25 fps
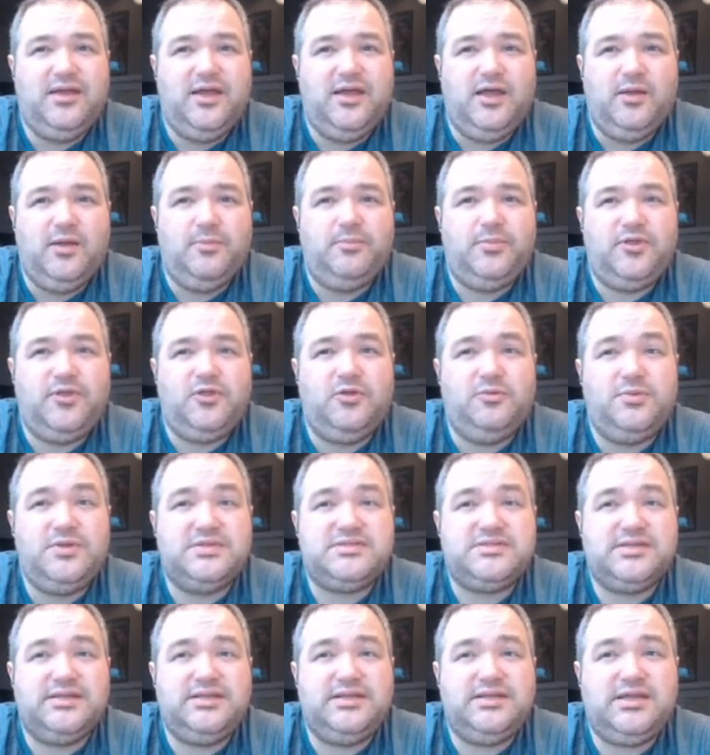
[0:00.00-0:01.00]
but you'll be
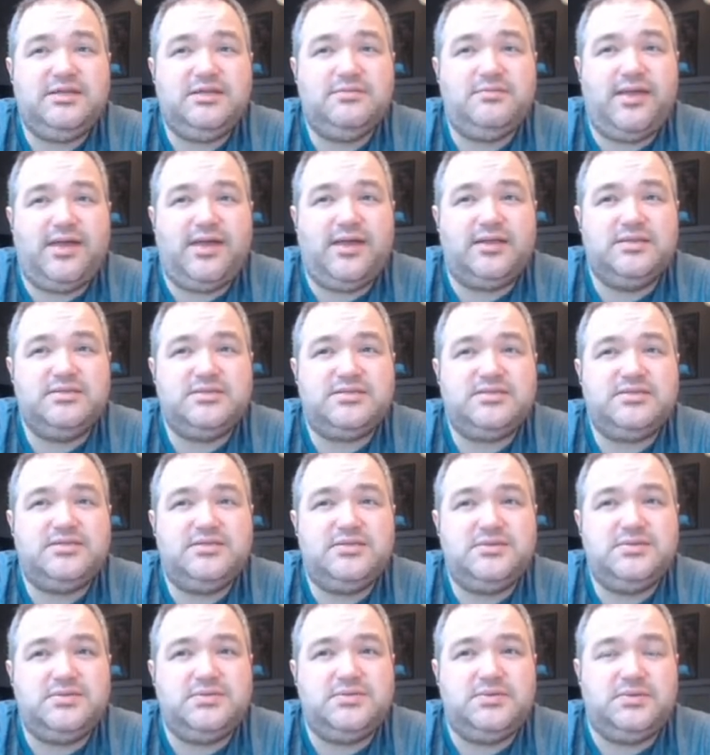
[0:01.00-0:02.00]
sending commands
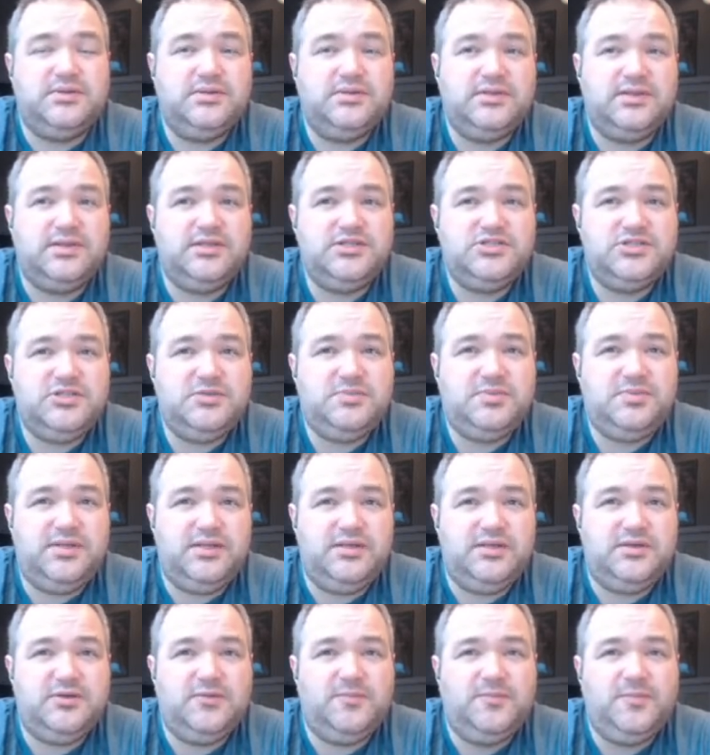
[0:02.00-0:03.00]
to the
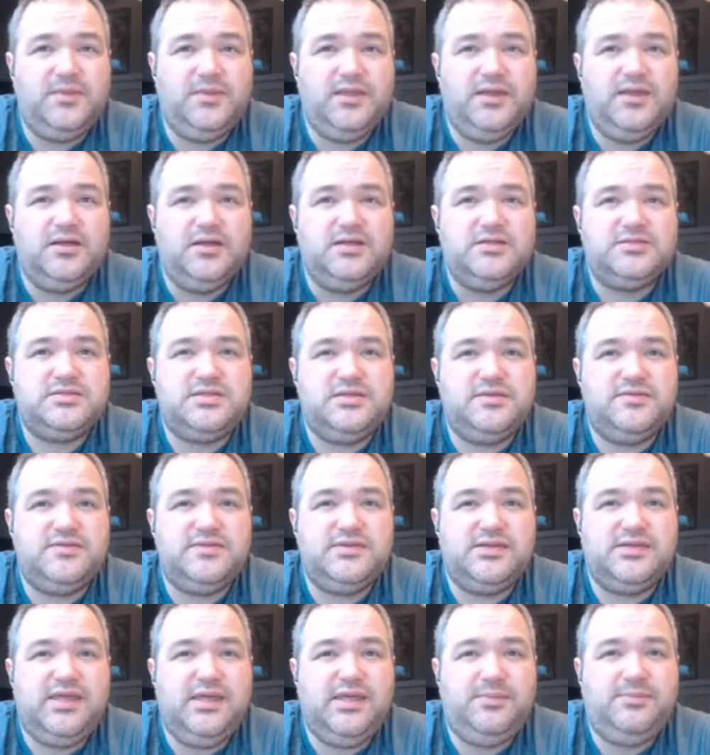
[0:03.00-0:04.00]
GPU. So you have
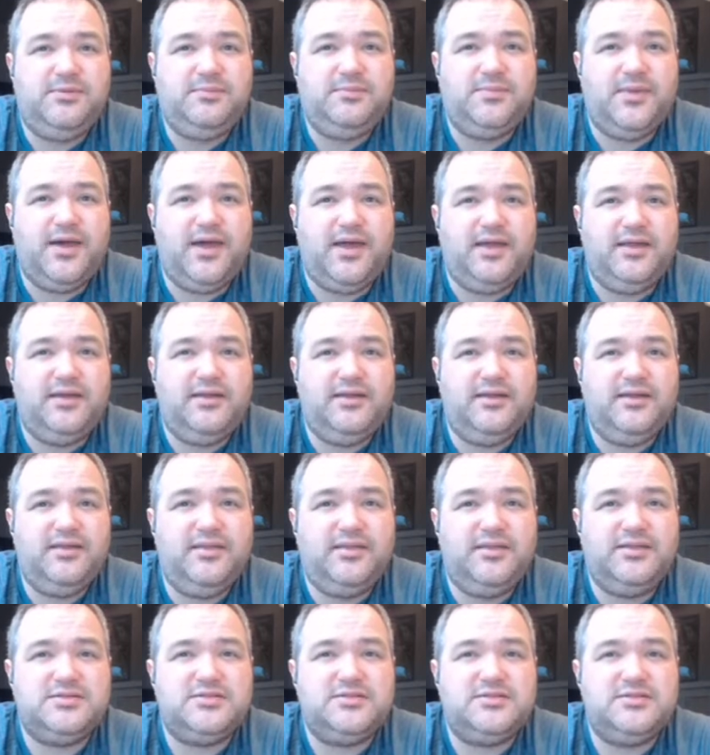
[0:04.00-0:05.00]
to keep in mind
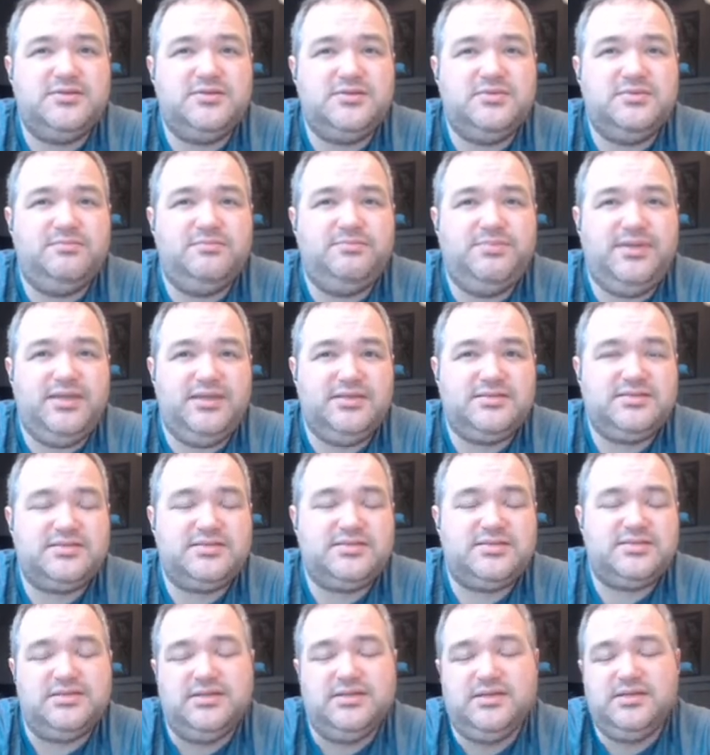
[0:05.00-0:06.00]
these two
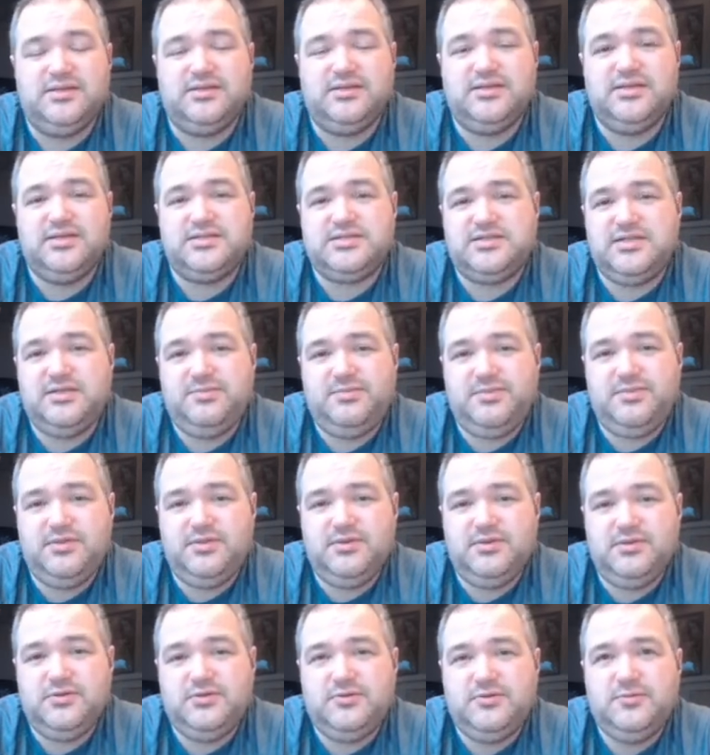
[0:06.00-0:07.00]
beasts, the
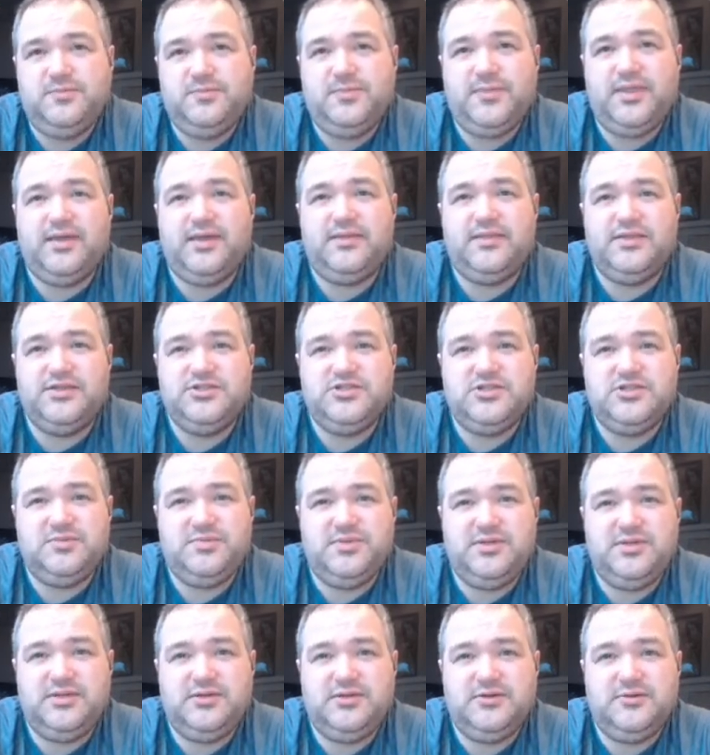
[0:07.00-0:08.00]
CPU and the
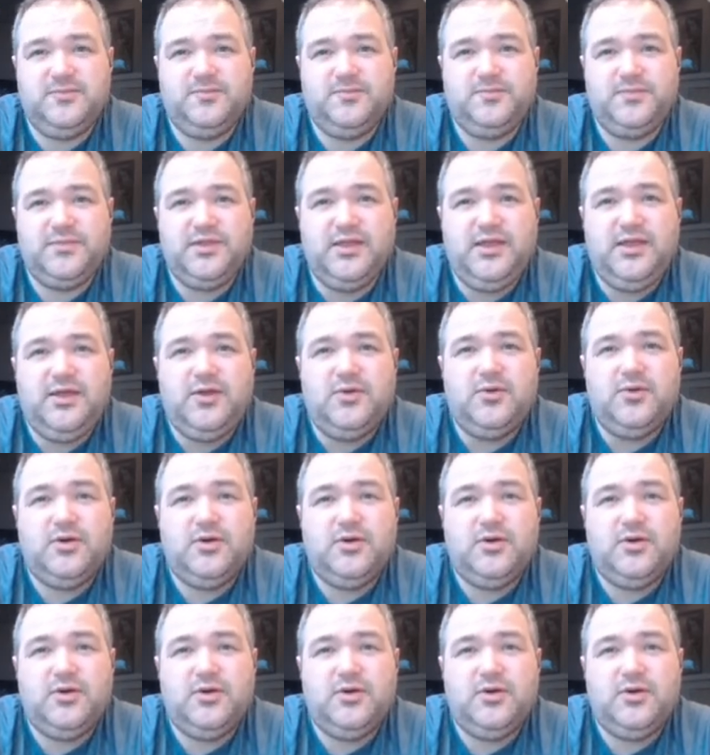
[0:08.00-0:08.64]
GPU. One